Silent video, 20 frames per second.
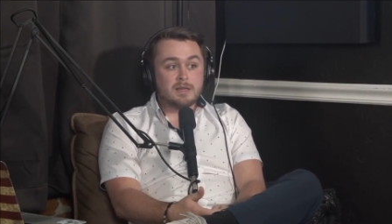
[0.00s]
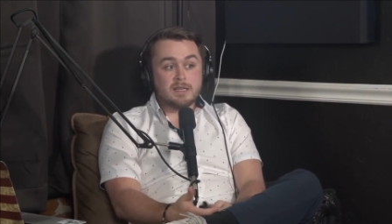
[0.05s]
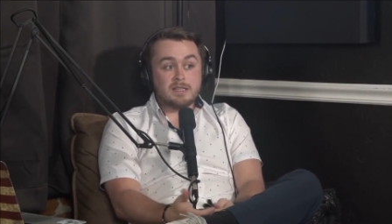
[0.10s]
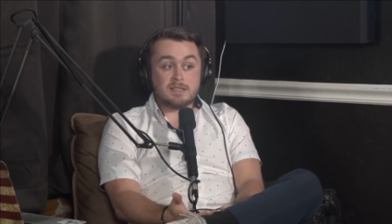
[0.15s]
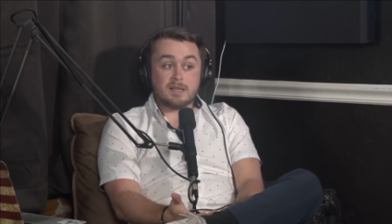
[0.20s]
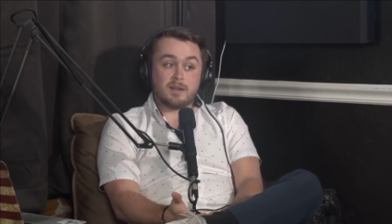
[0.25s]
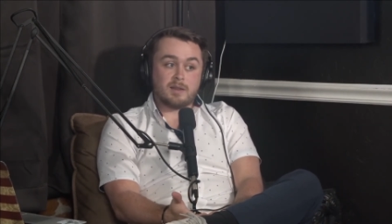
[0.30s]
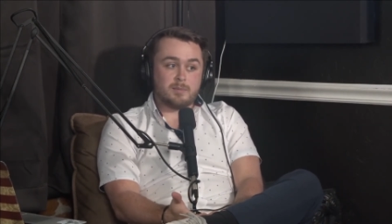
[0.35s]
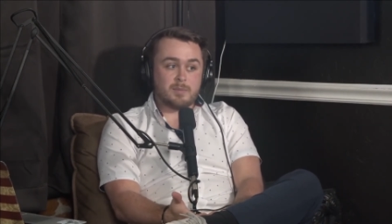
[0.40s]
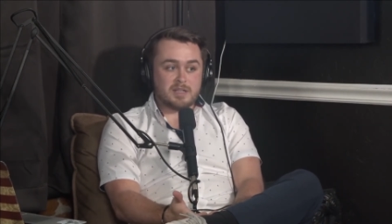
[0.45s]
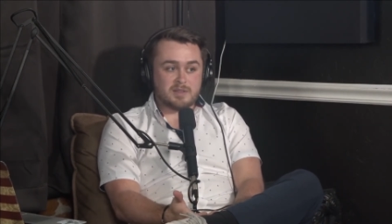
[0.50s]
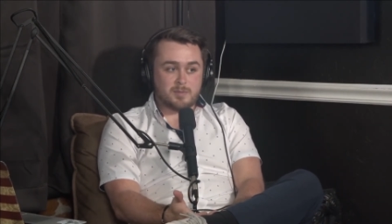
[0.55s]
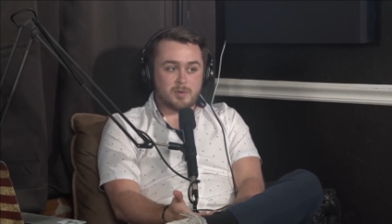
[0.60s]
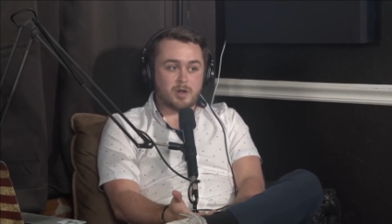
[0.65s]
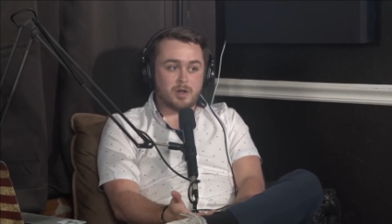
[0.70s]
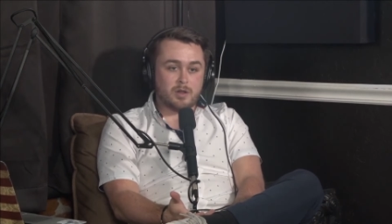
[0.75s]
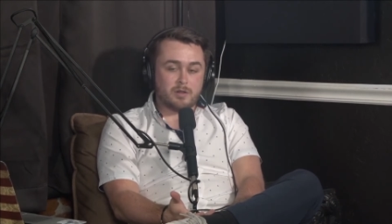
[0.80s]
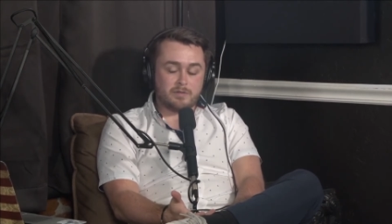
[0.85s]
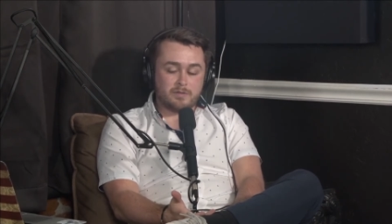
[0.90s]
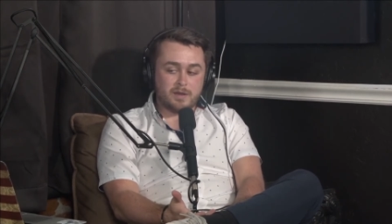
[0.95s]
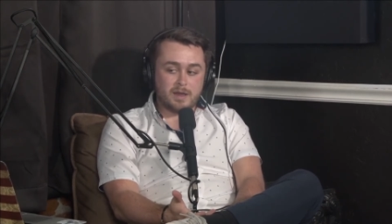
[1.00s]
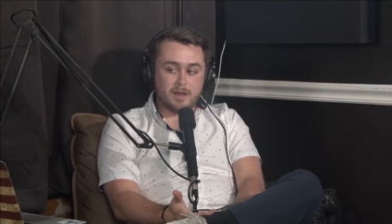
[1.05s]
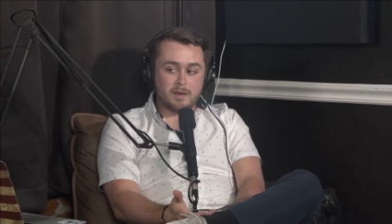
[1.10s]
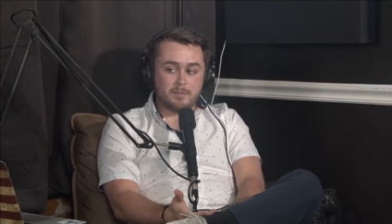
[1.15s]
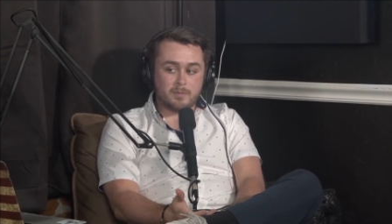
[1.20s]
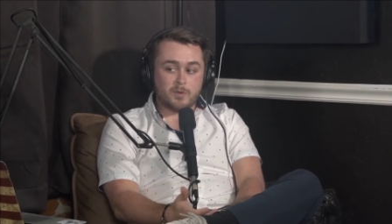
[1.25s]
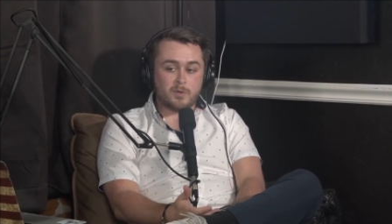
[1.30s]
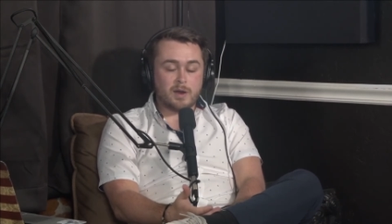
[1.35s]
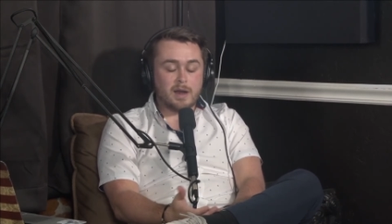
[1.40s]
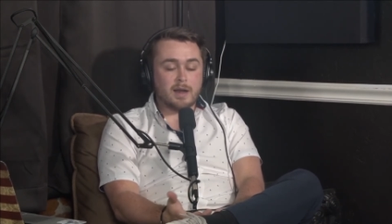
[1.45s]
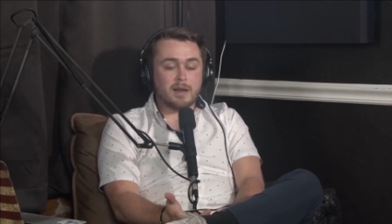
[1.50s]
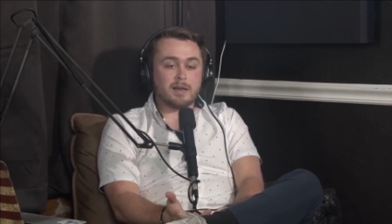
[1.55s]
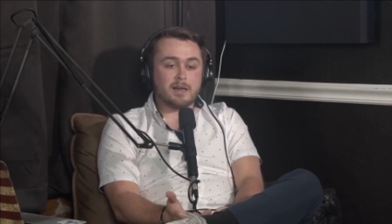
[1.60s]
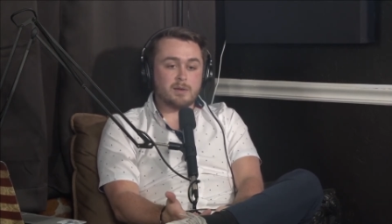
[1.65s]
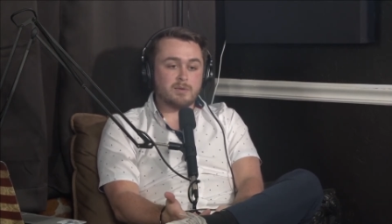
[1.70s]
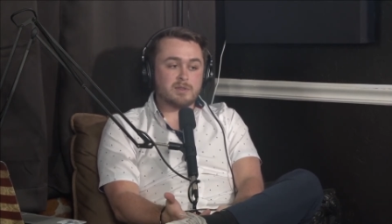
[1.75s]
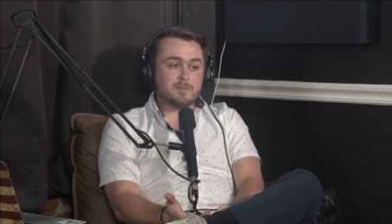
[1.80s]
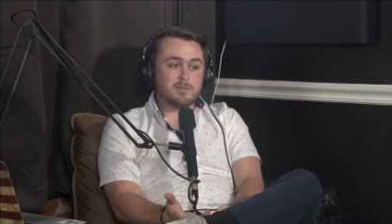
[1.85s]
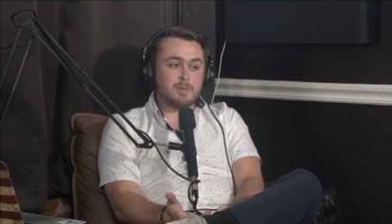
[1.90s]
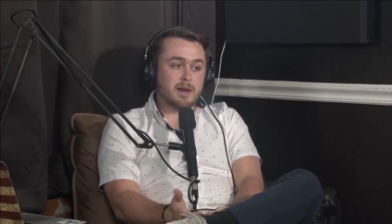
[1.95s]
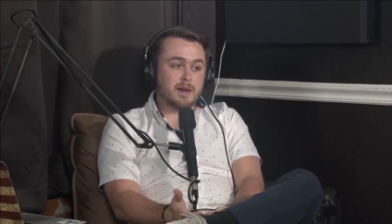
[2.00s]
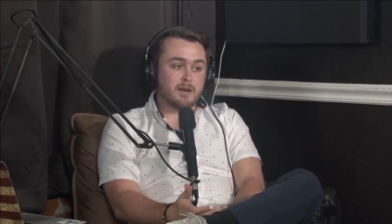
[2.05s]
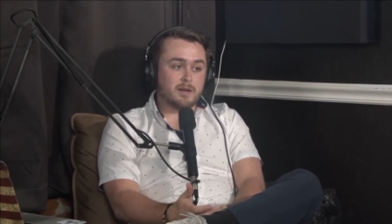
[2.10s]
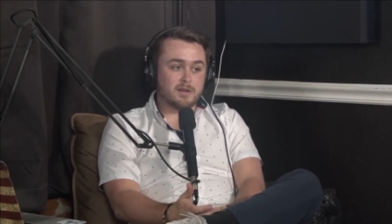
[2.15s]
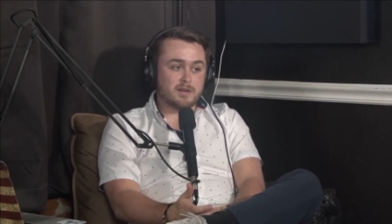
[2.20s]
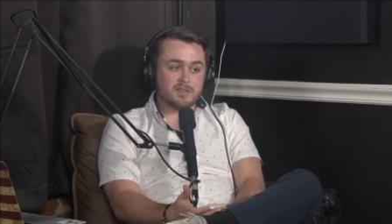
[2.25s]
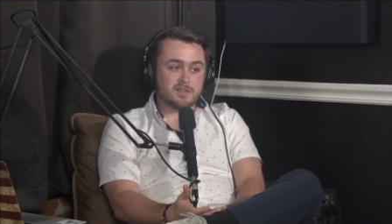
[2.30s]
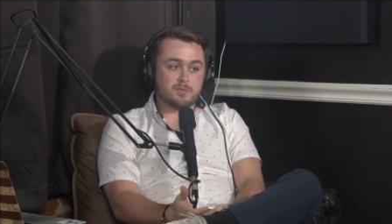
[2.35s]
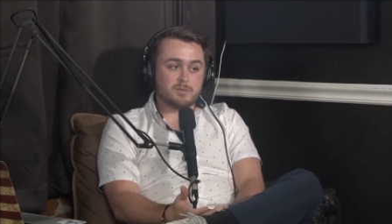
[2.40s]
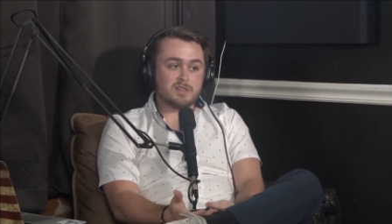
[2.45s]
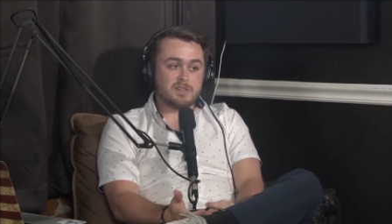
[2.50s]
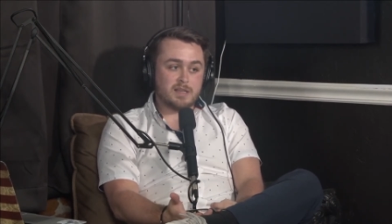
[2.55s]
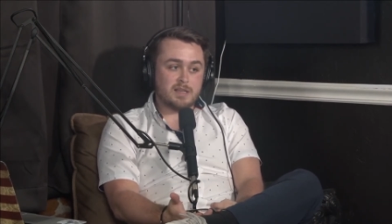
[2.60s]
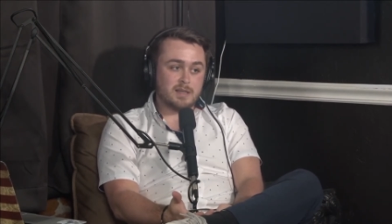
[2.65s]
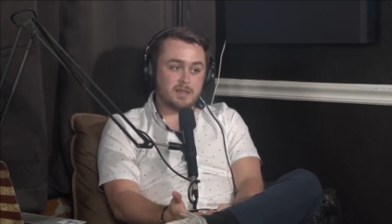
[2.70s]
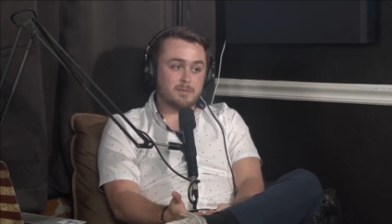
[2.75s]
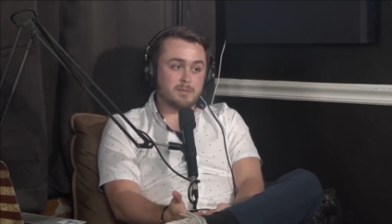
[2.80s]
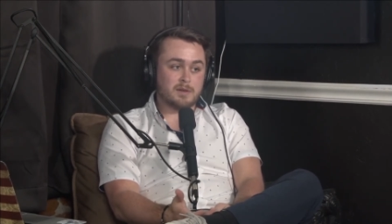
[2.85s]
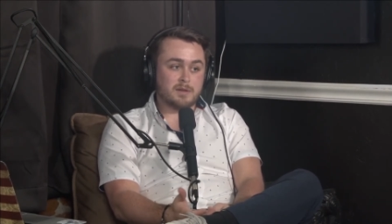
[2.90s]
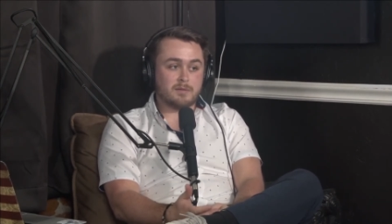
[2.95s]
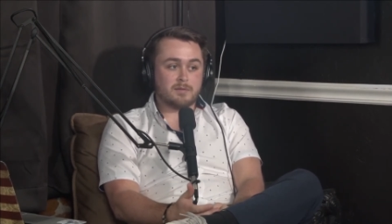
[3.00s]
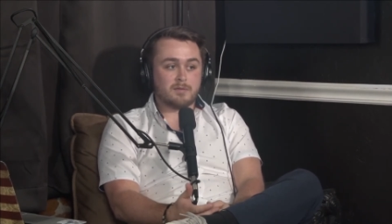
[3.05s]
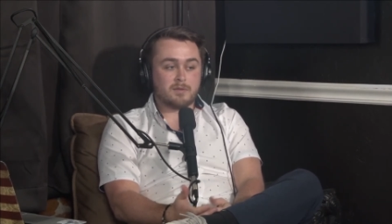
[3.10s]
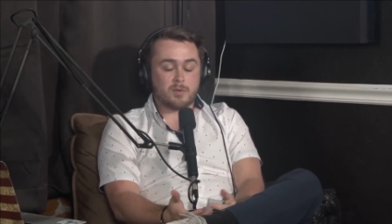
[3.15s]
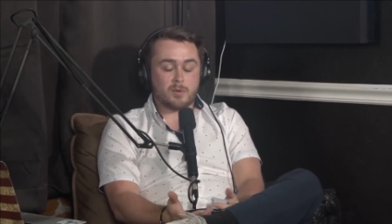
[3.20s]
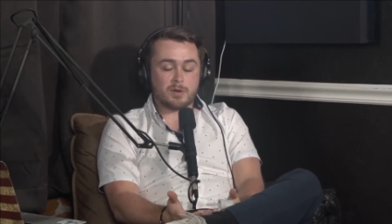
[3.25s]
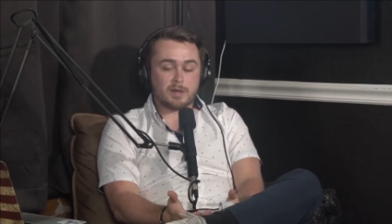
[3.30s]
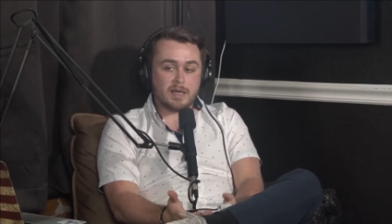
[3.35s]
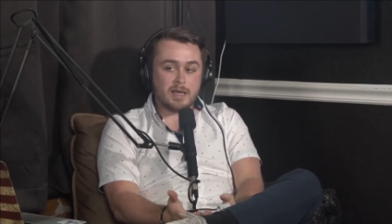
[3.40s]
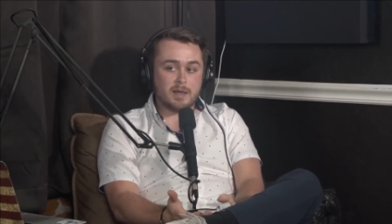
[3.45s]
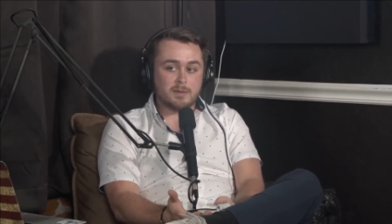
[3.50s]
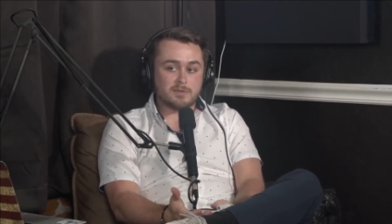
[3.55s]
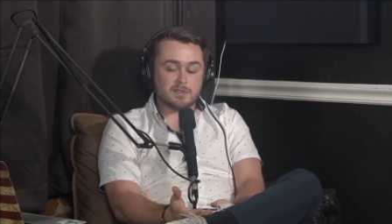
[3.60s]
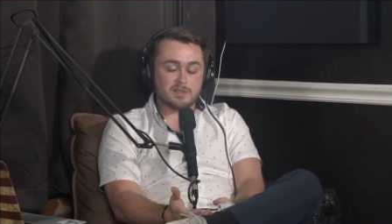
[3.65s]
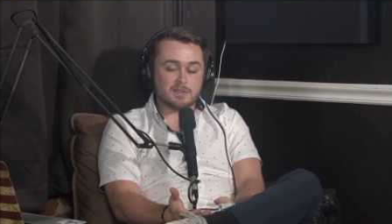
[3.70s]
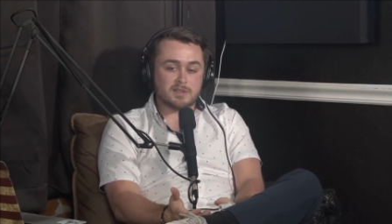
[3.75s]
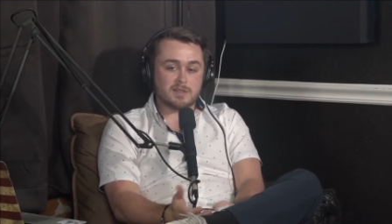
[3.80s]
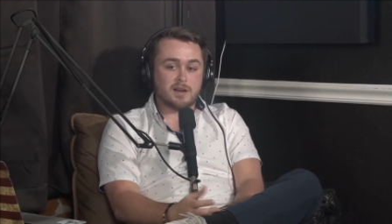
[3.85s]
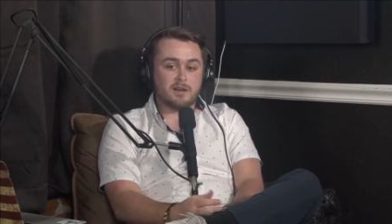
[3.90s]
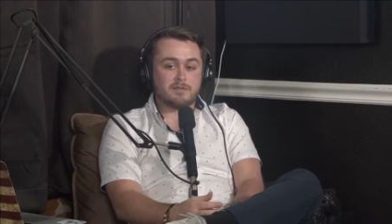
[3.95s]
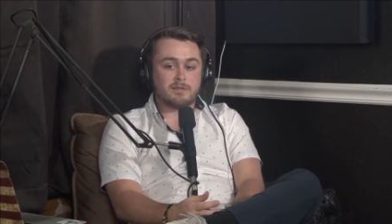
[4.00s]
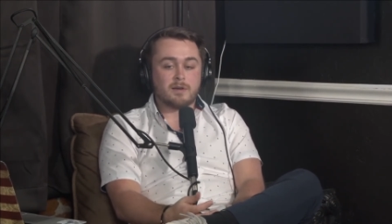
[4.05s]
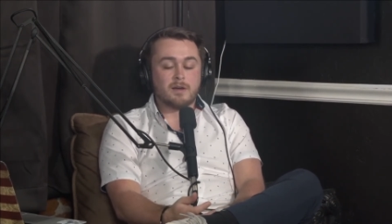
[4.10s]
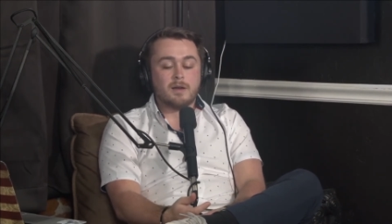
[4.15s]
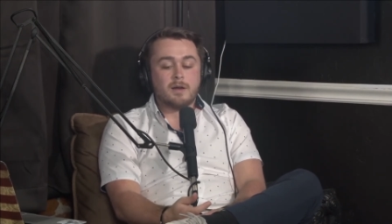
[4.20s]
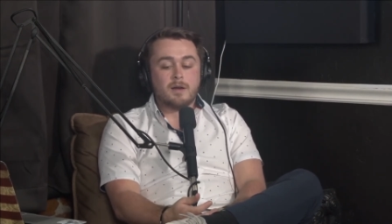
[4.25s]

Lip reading: He's not in the Baseball Hall of Fame. Granted, he was betting on his own team and throwing games and stuff.